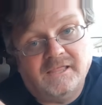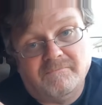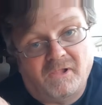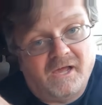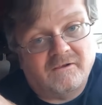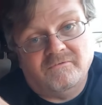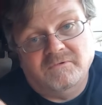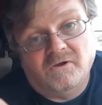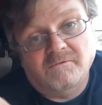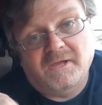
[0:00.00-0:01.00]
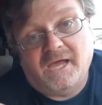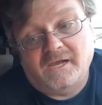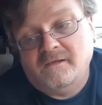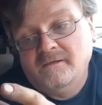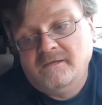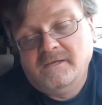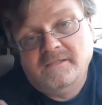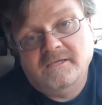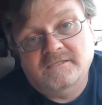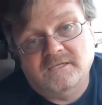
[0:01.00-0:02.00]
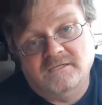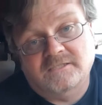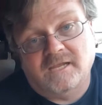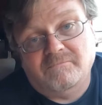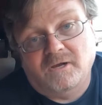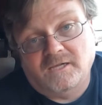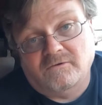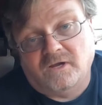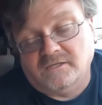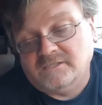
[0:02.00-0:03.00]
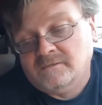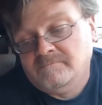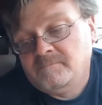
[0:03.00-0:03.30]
they block it from going back. These things stay pressurized.